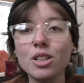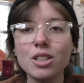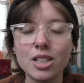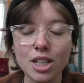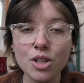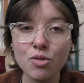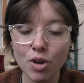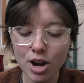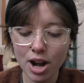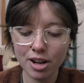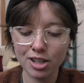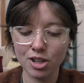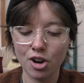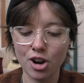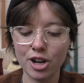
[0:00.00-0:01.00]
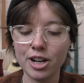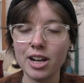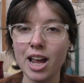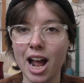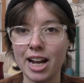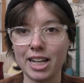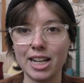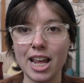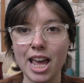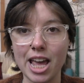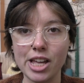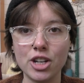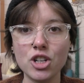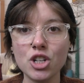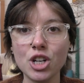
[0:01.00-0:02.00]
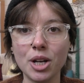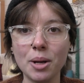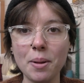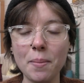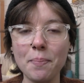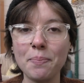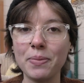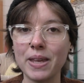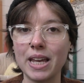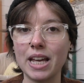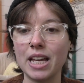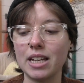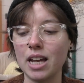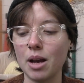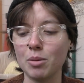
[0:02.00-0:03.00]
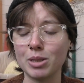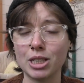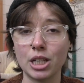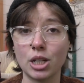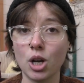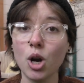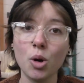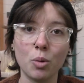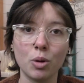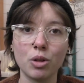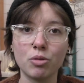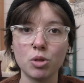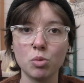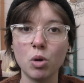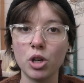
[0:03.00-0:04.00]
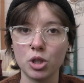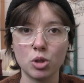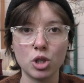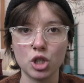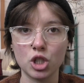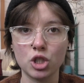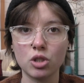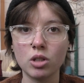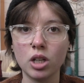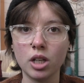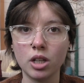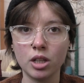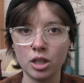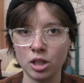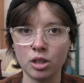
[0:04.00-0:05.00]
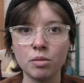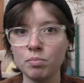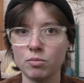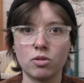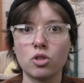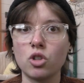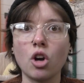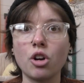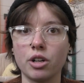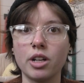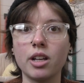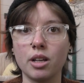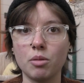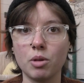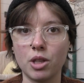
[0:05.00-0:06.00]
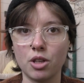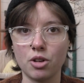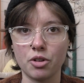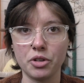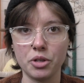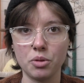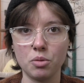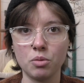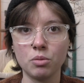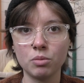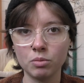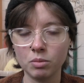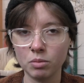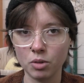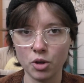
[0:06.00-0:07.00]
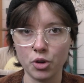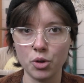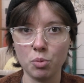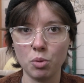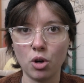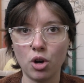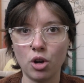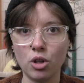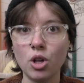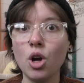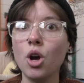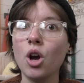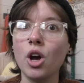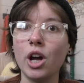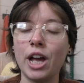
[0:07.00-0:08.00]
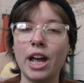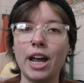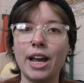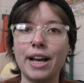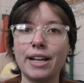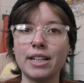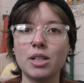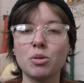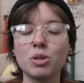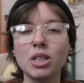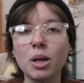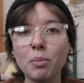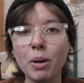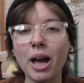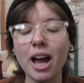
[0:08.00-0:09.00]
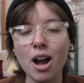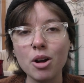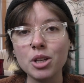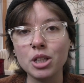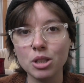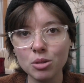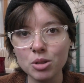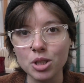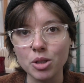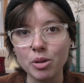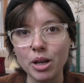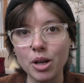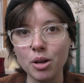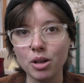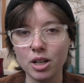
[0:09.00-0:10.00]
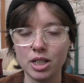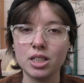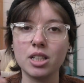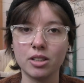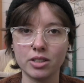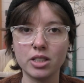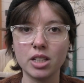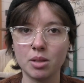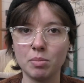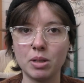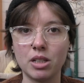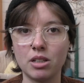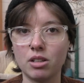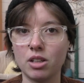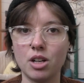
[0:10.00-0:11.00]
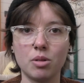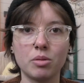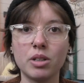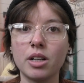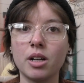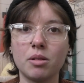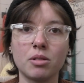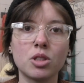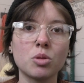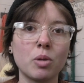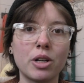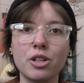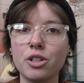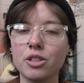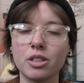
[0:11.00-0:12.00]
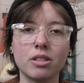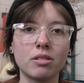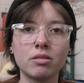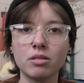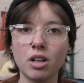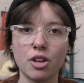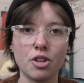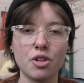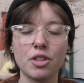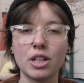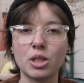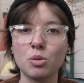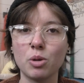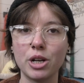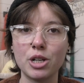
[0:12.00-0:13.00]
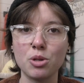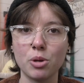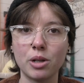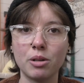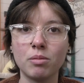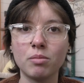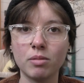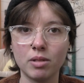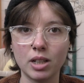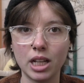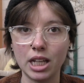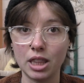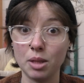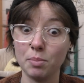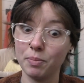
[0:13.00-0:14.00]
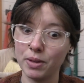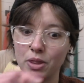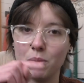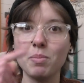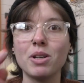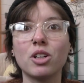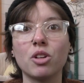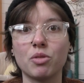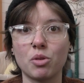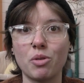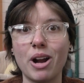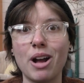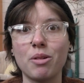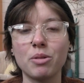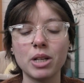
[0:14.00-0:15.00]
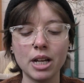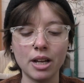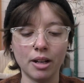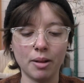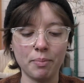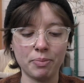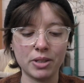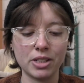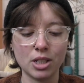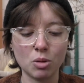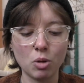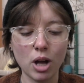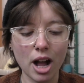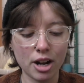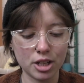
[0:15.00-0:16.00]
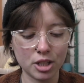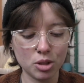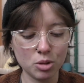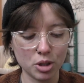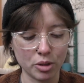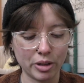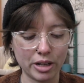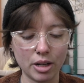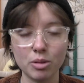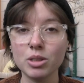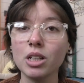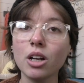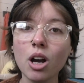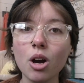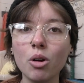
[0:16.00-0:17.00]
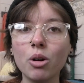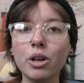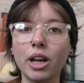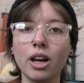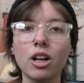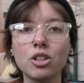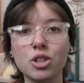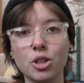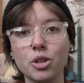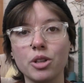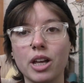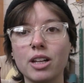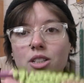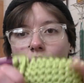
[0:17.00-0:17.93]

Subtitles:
did run out of yarn at an edge, and I was like, oh, well, if you want, you can just start knitting with your new ball. And he was like, but how do you do it? Because he's seen me, you know, knit on sweaters and other things where I join in the middle of a round. He's like, well, how do you do it? And I was like, oh, okay, I'll show you that.